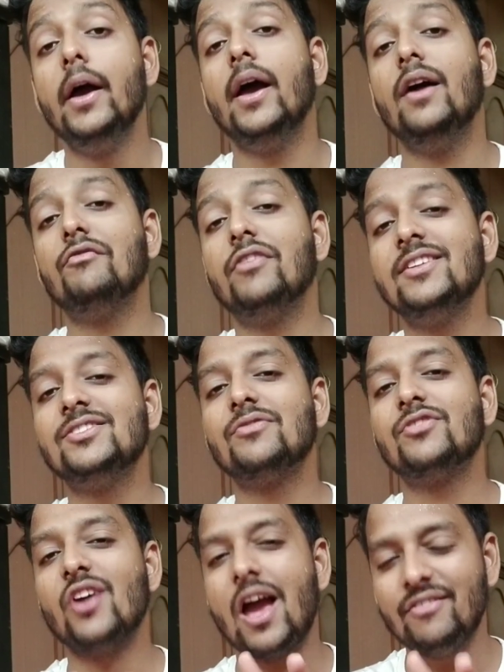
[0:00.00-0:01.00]
And friends,
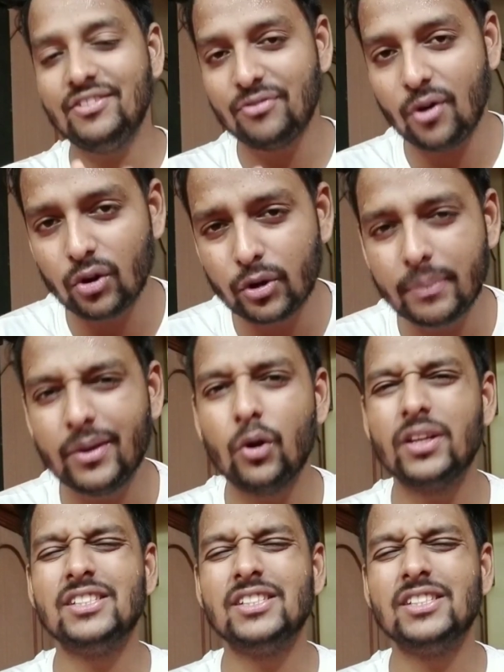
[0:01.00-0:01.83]
if you haven't followed me on